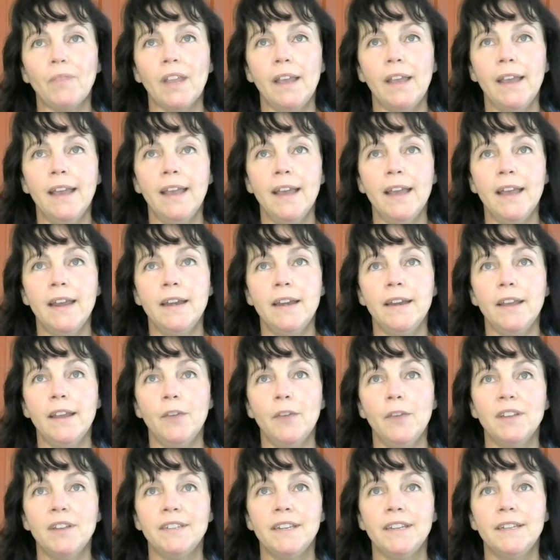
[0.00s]
and it
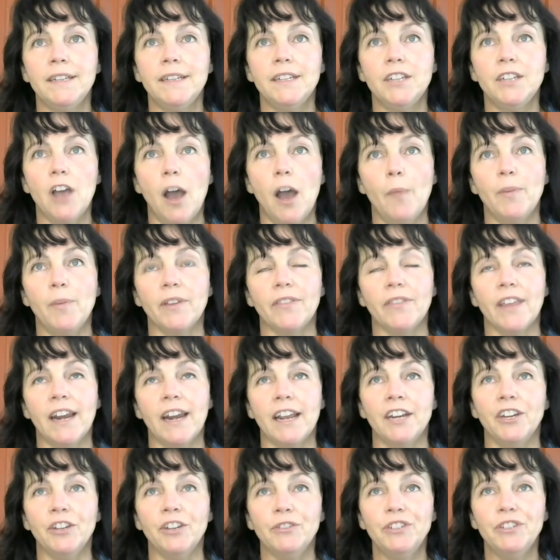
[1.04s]
wasn't a topic that I
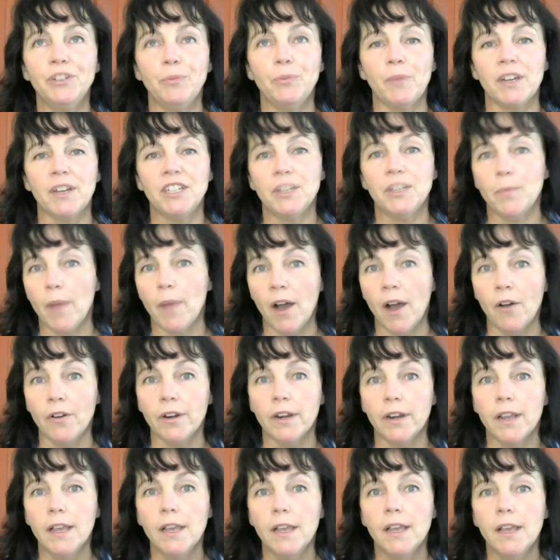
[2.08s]
knew too much about.
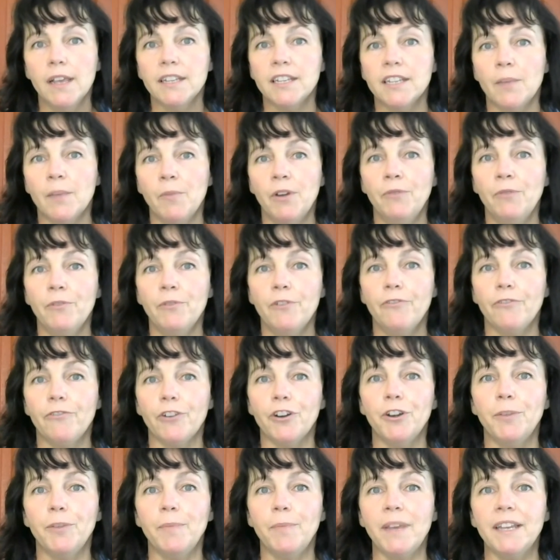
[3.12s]
Someone
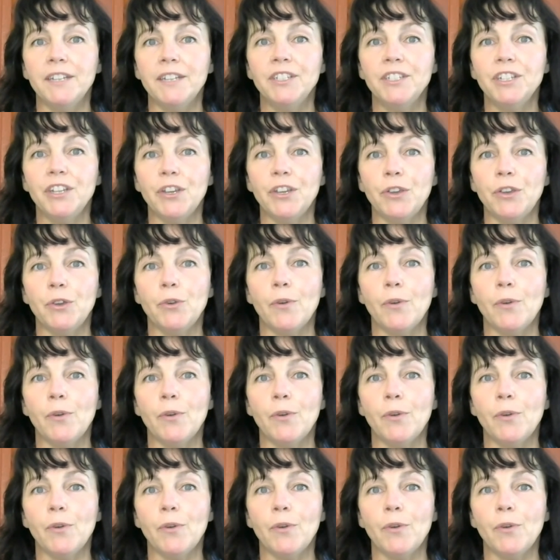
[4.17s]
referred me to